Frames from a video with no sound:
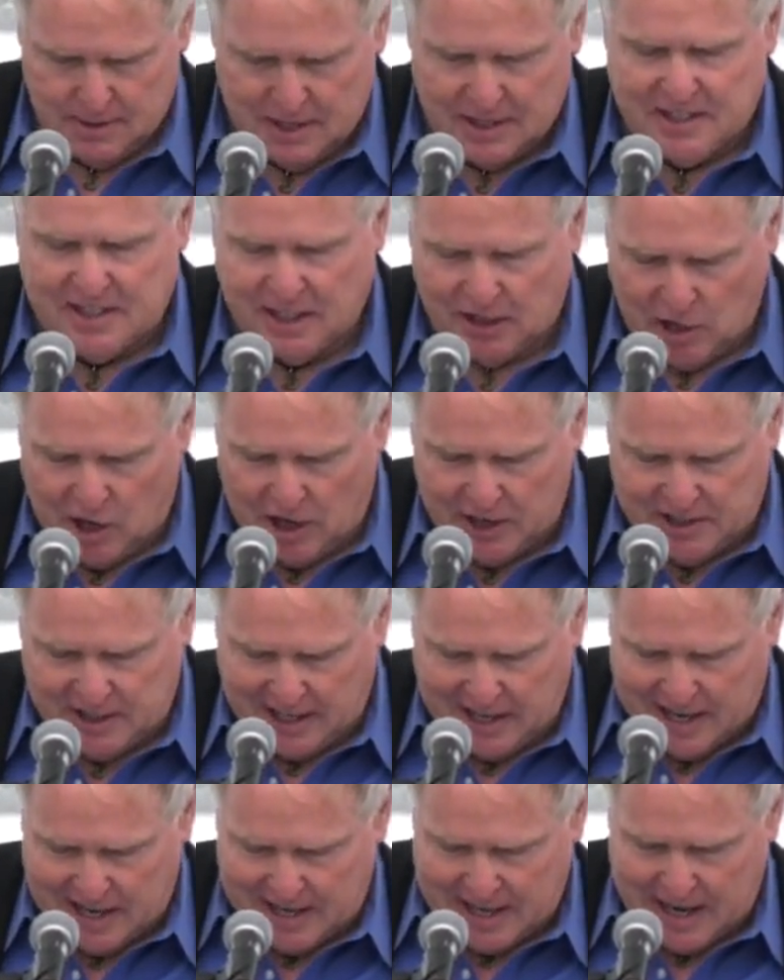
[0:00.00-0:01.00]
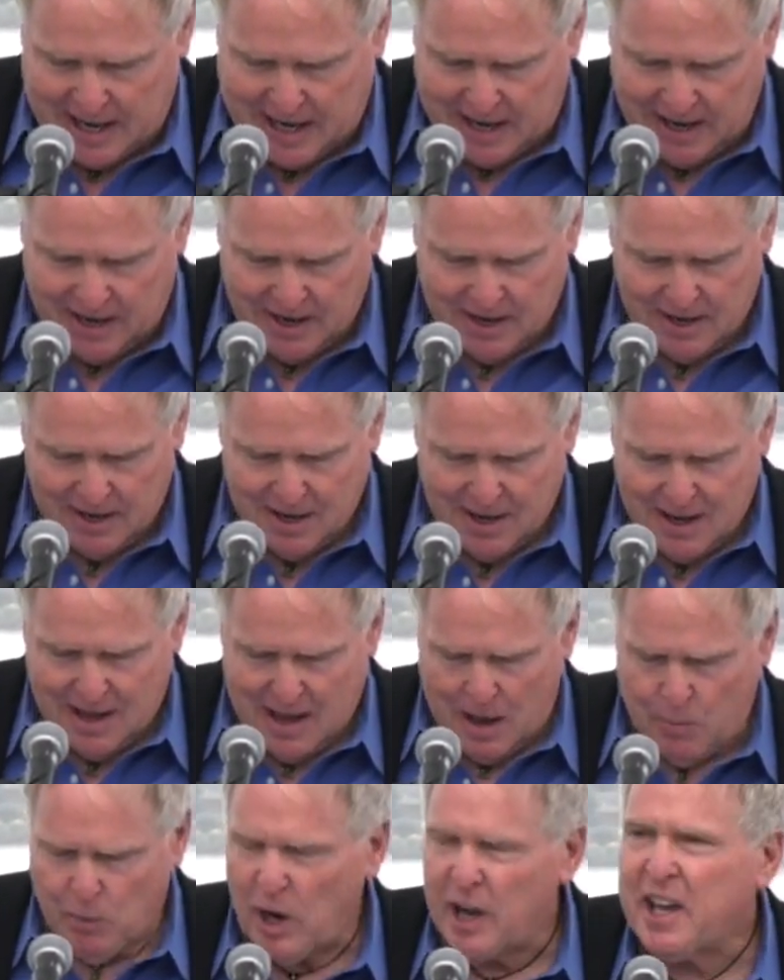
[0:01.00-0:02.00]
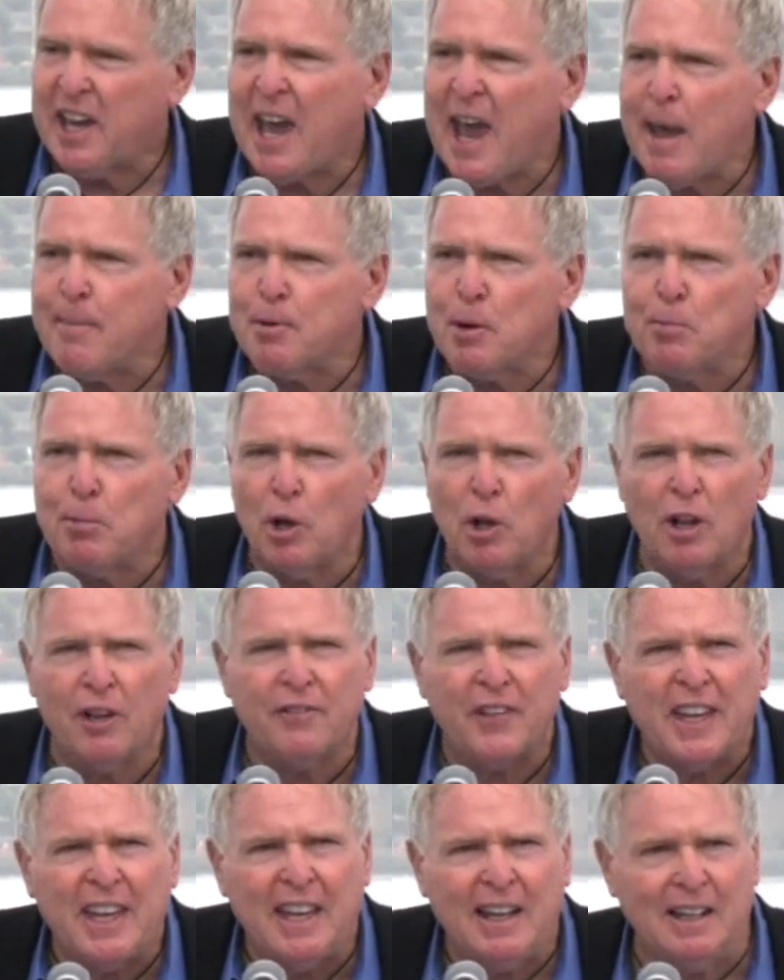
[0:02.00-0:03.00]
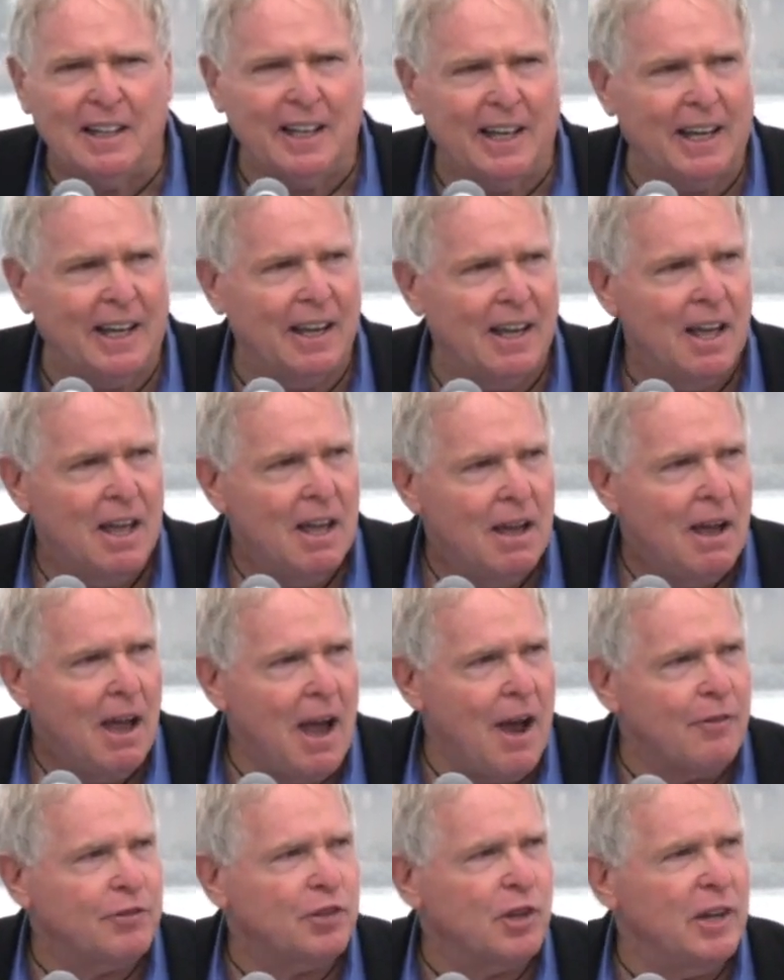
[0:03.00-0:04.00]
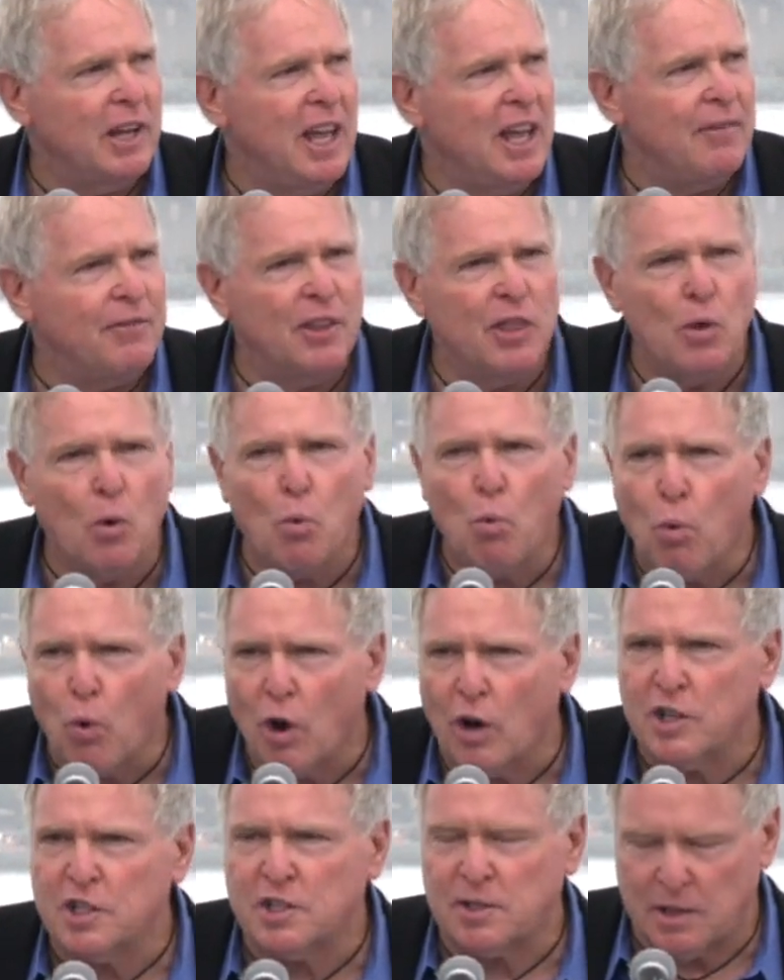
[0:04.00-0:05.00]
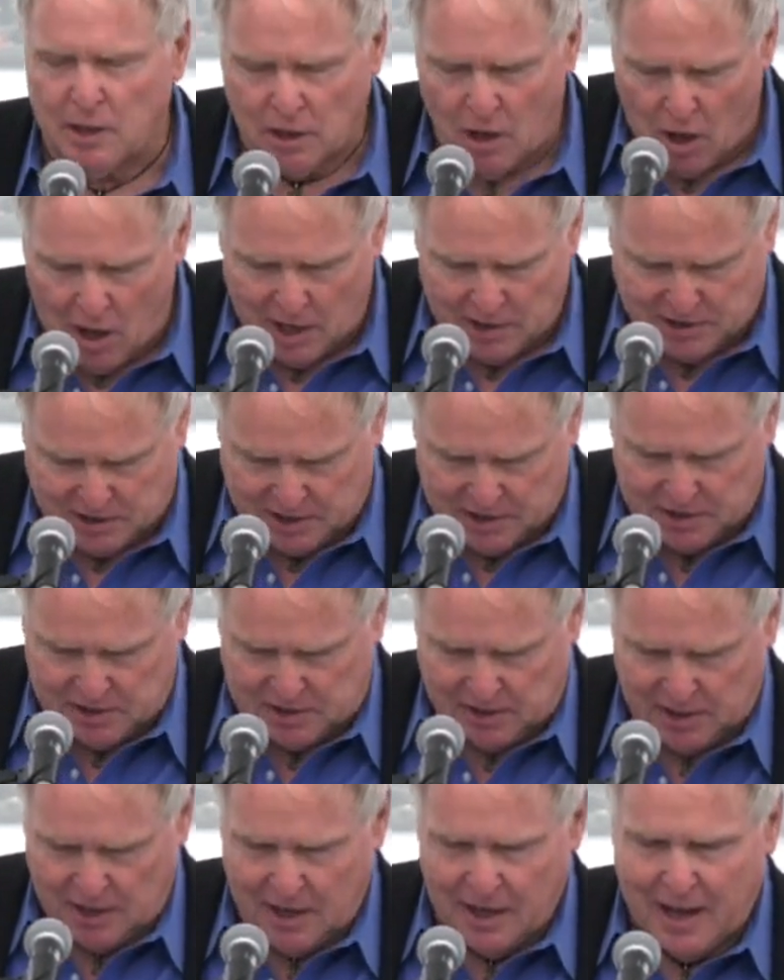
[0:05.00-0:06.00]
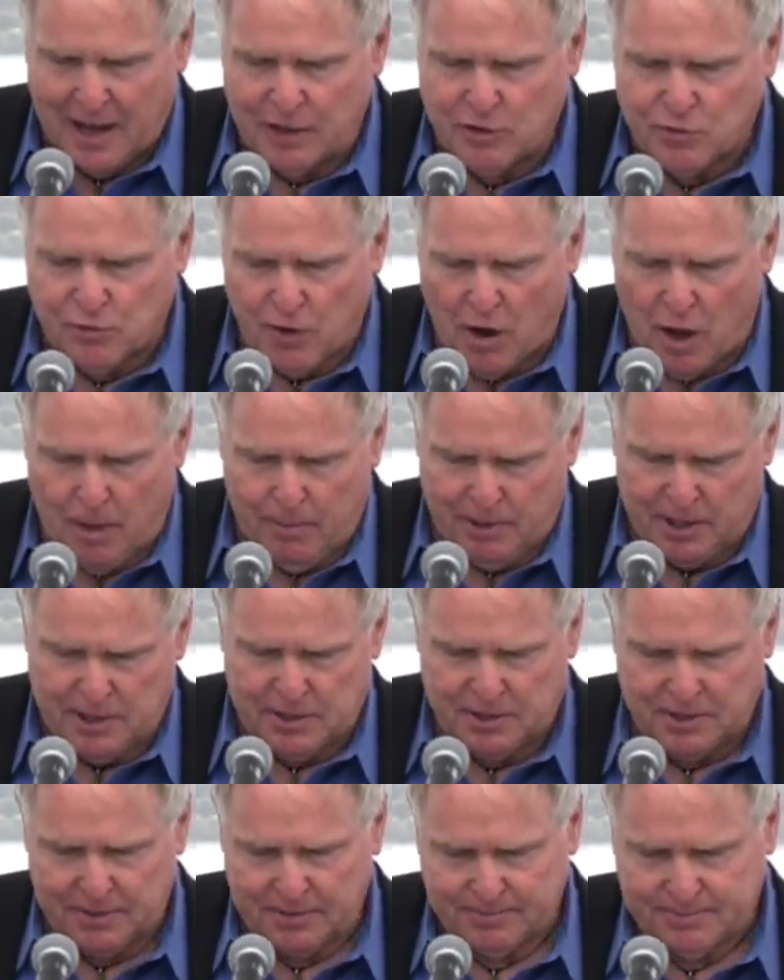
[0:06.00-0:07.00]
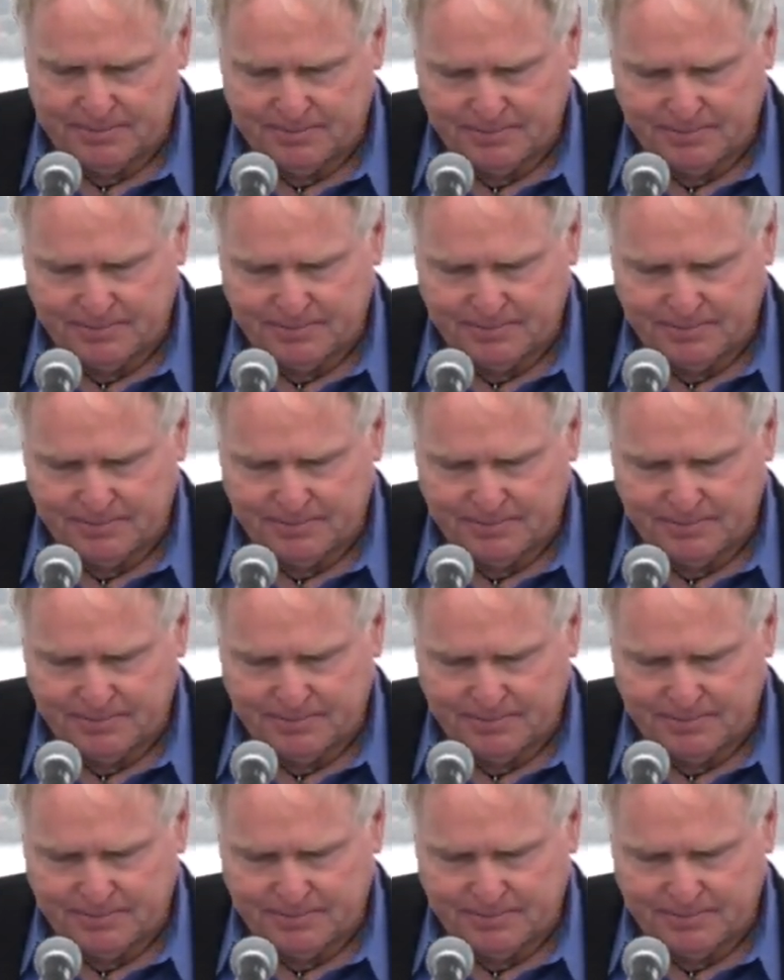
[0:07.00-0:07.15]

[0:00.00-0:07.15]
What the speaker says: It's in our DNA, and we're capable of healing after even the worst losses and traumas.